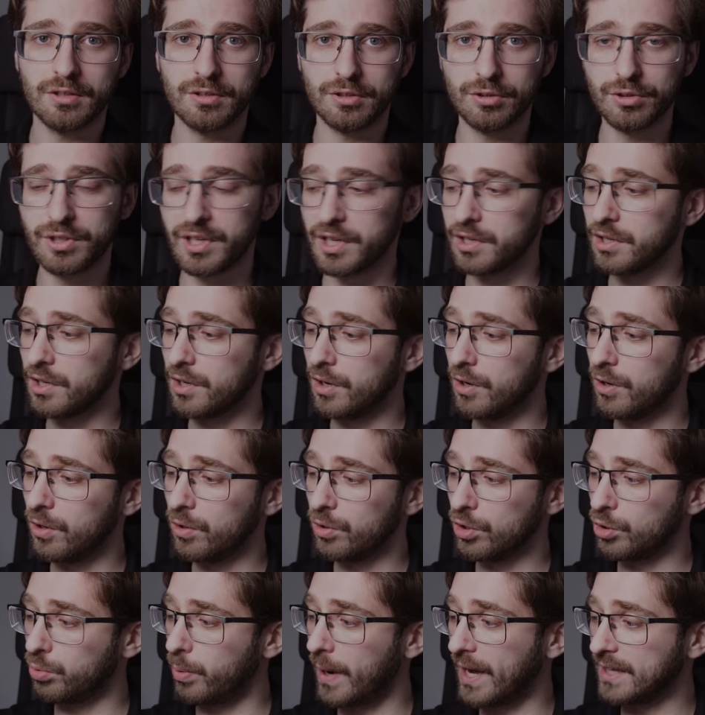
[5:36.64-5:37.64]
You can
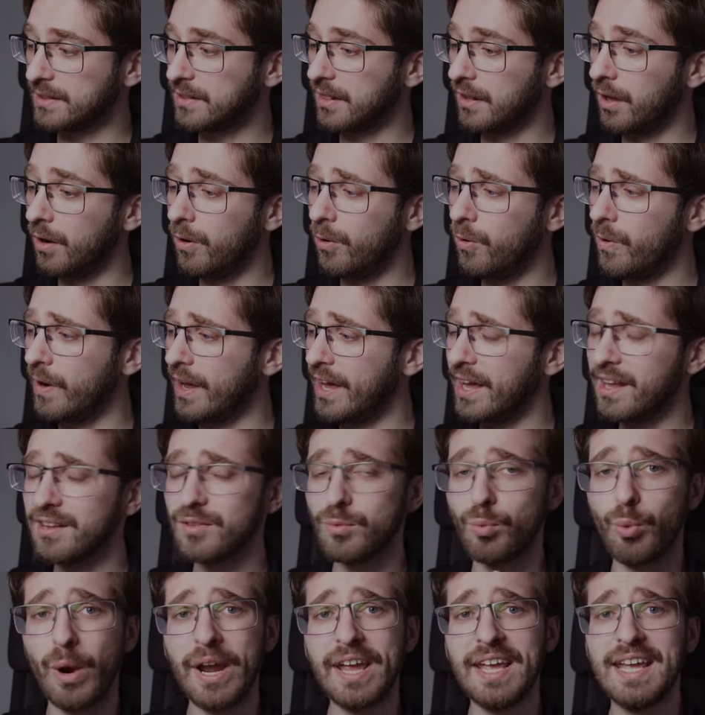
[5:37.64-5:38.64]
go quite low
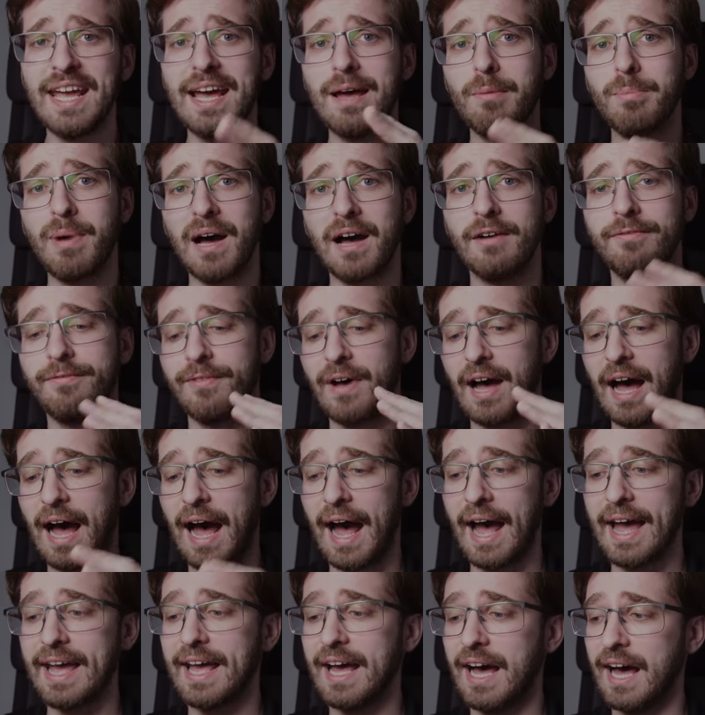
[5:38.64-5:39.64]
and way above
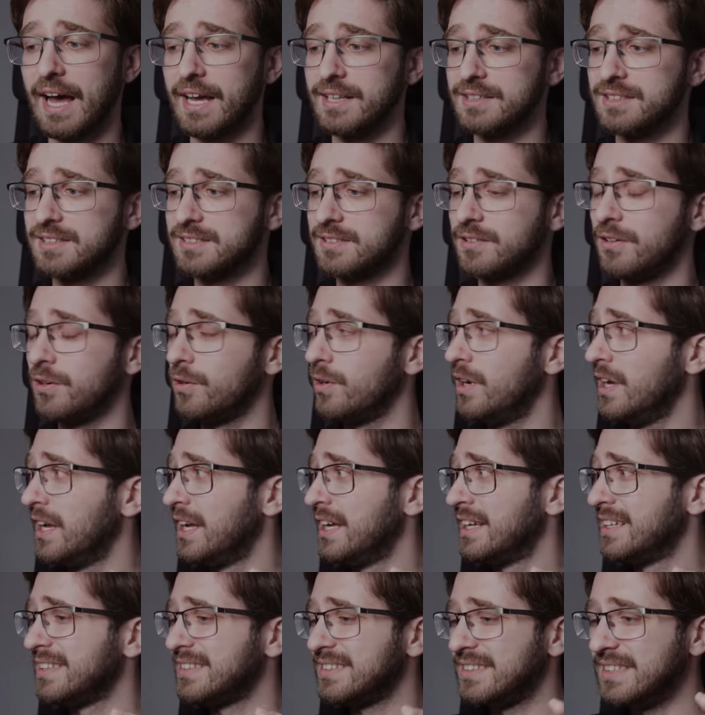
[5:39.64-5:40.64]
eye height, so
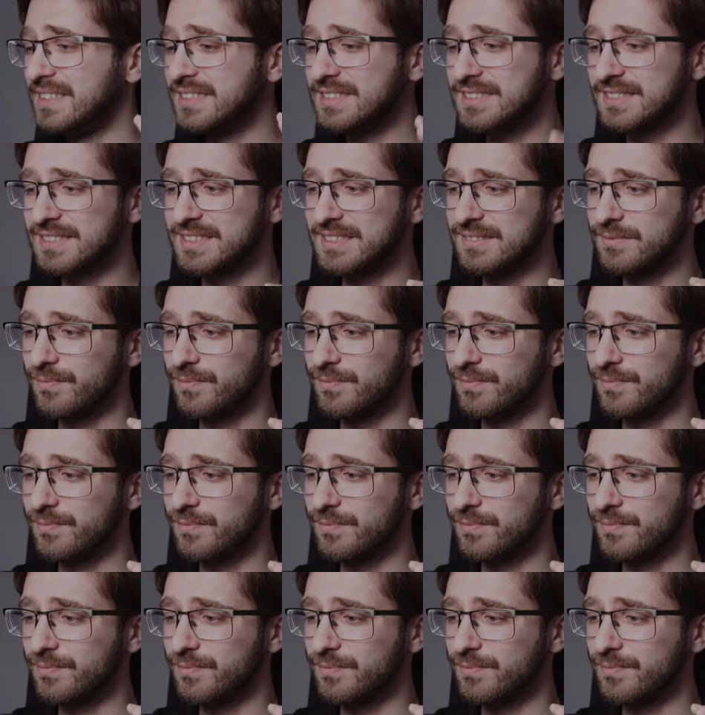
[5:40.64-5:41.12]
this